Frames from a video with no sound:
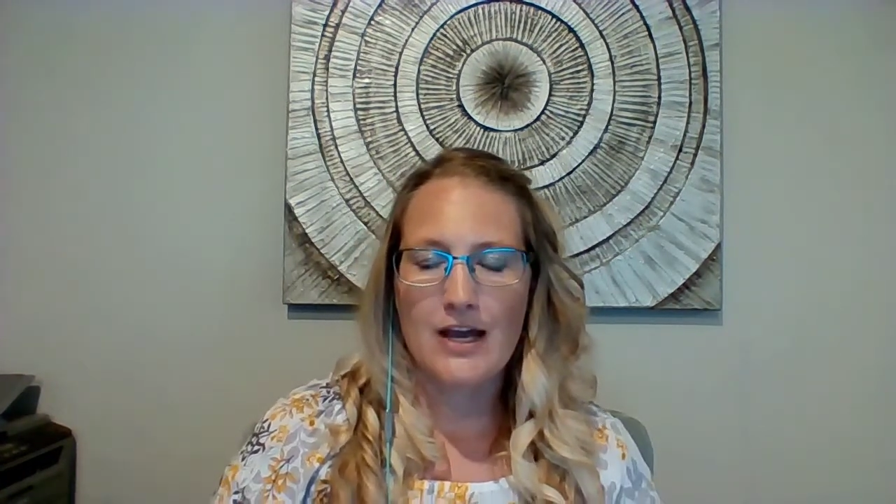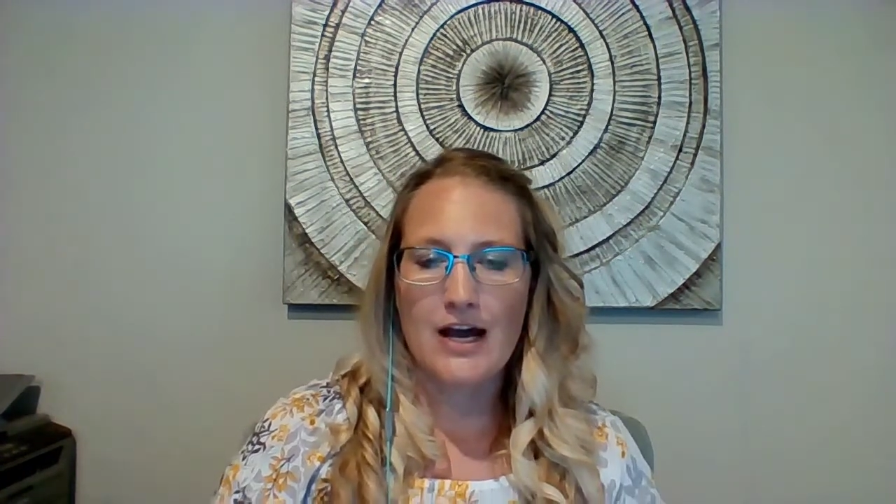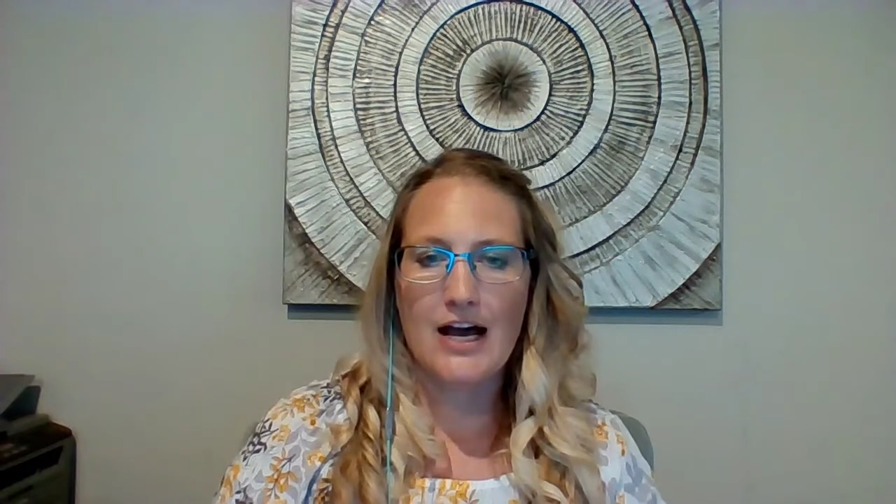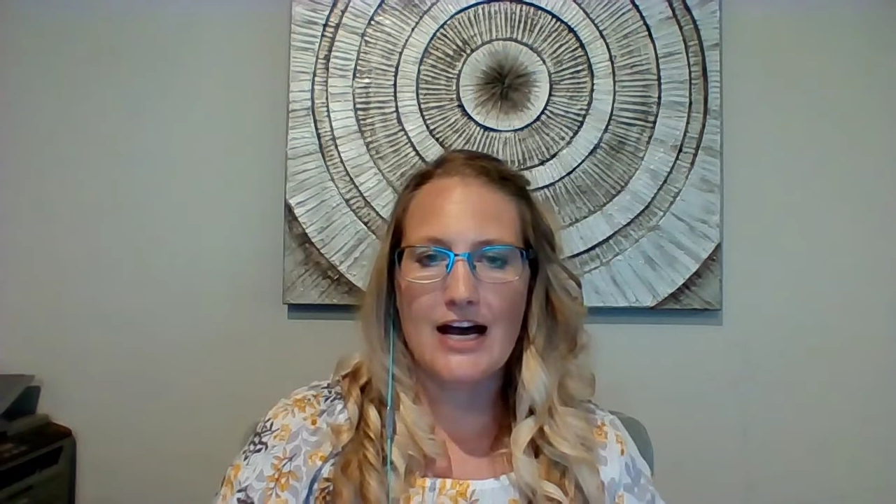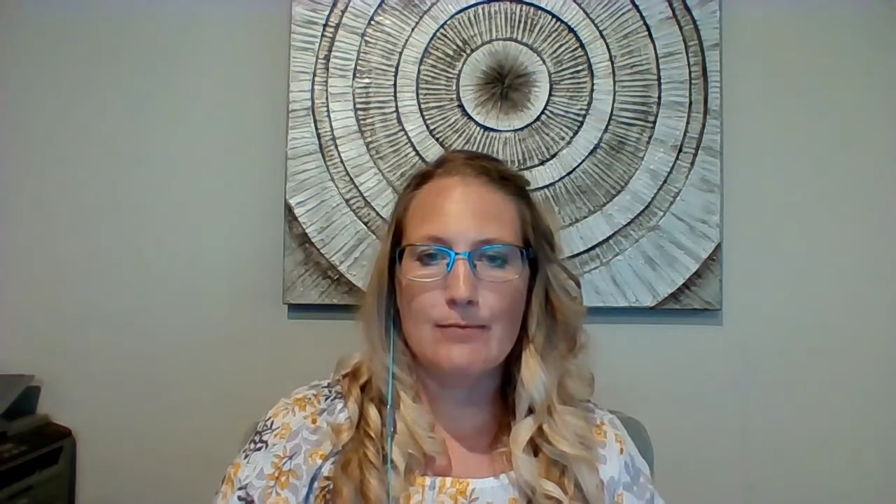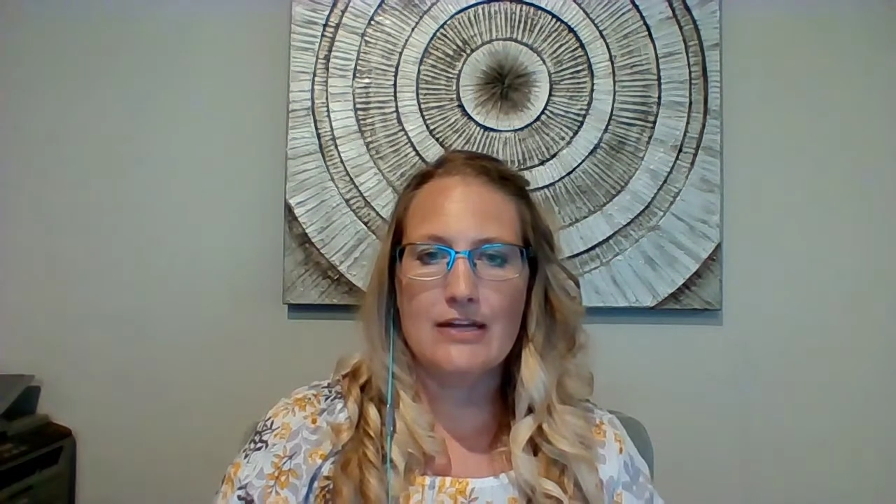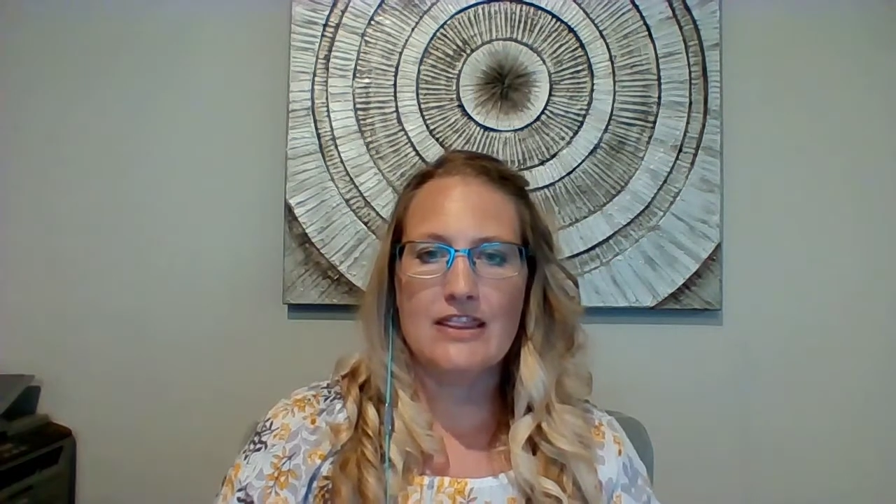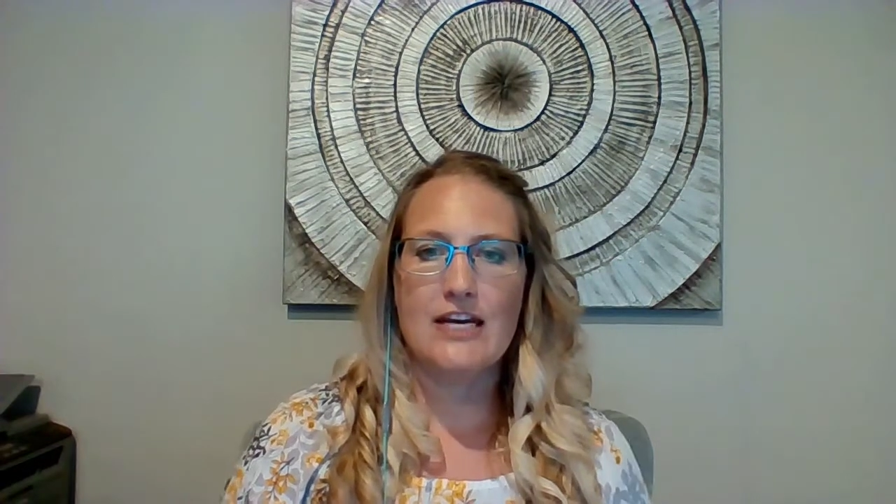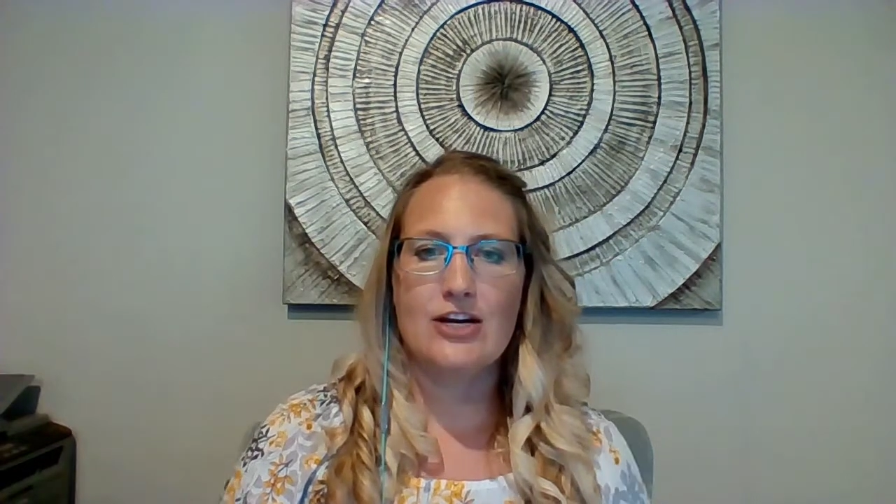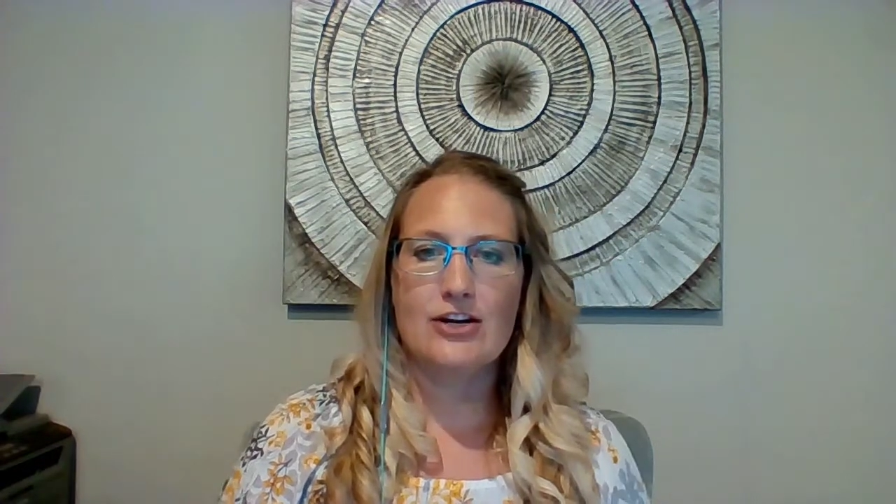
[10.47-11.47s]
um,
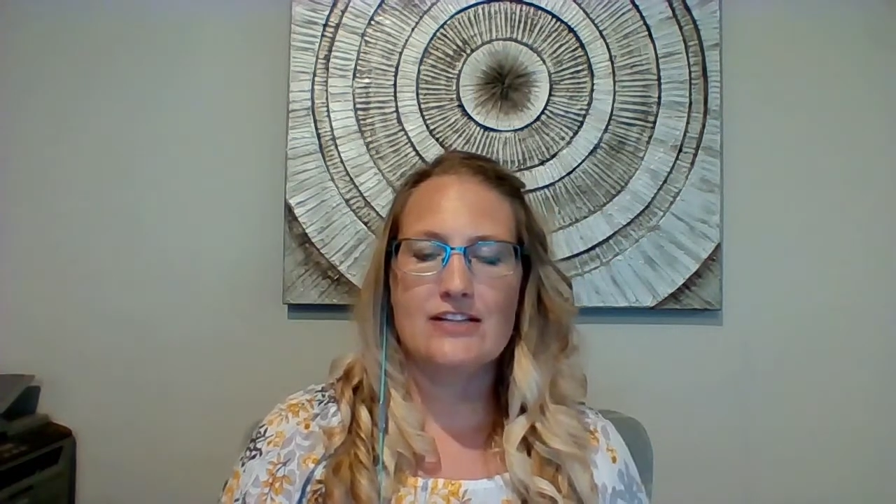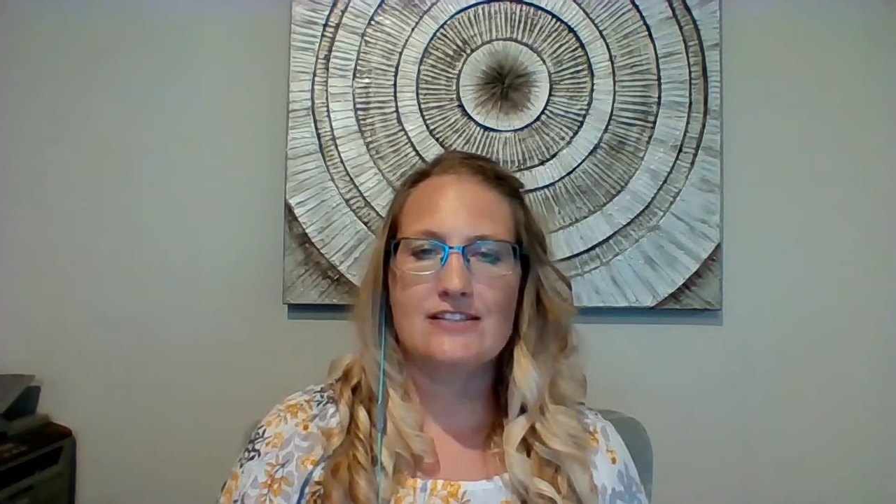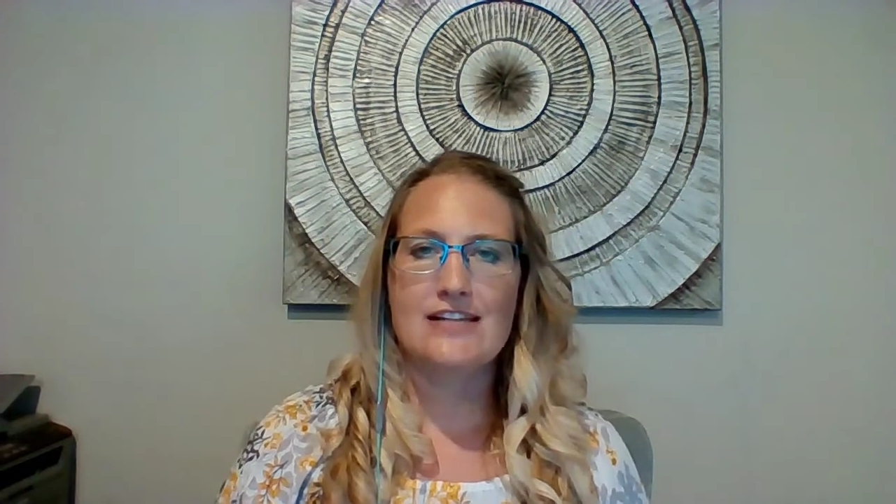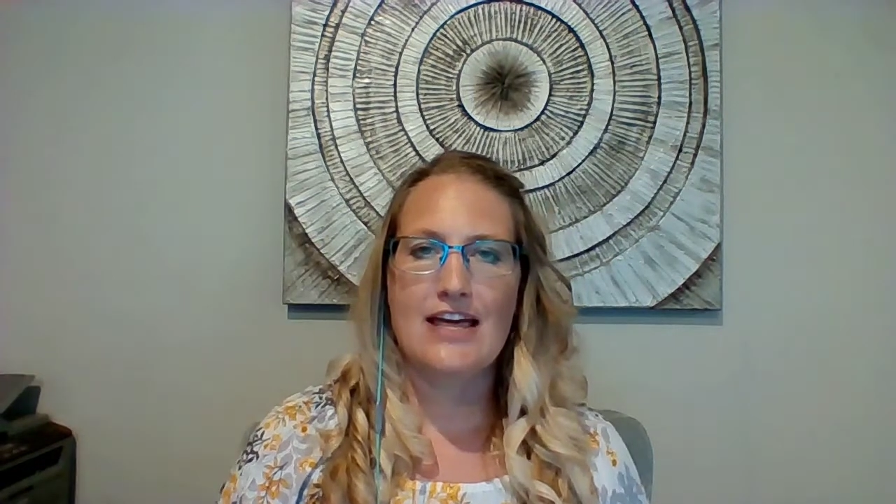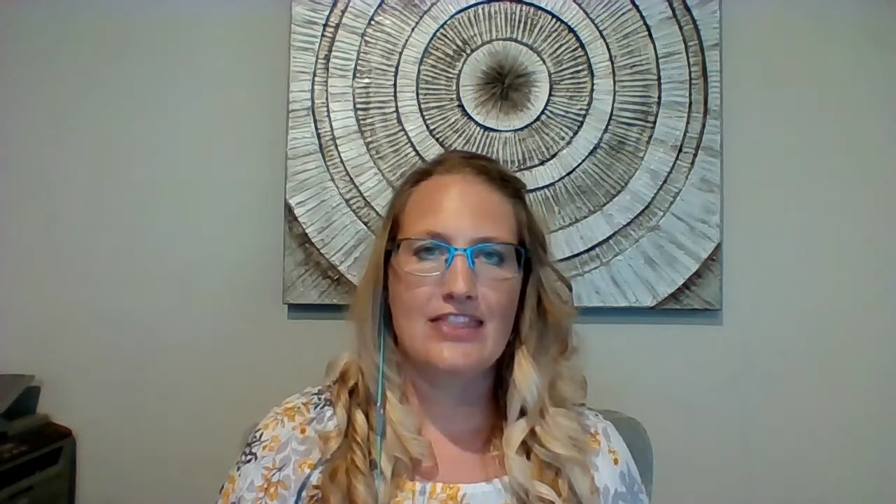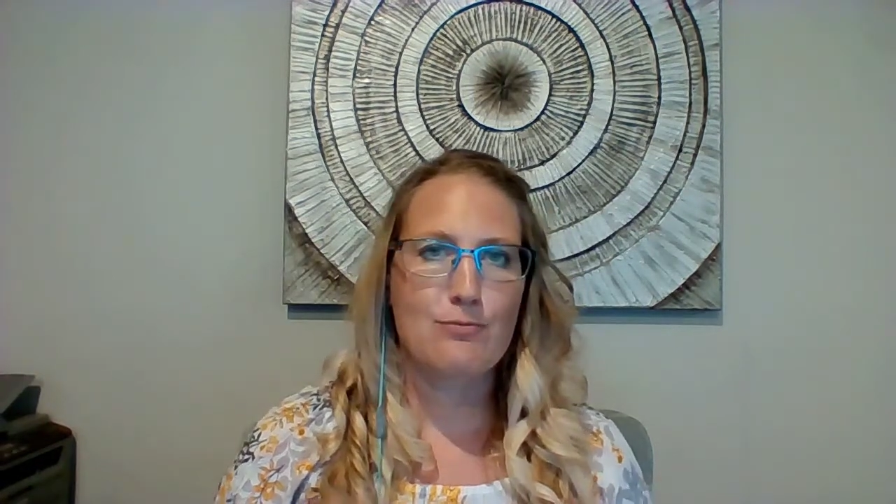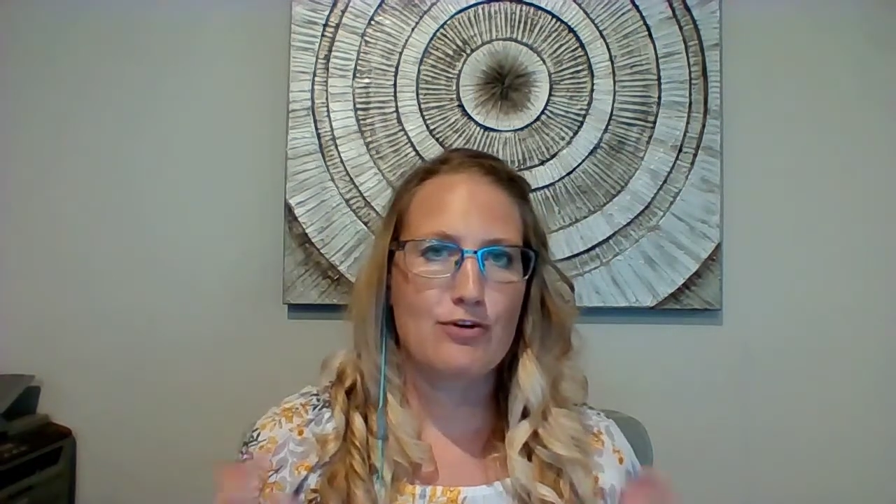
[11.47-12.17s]
there is nothing more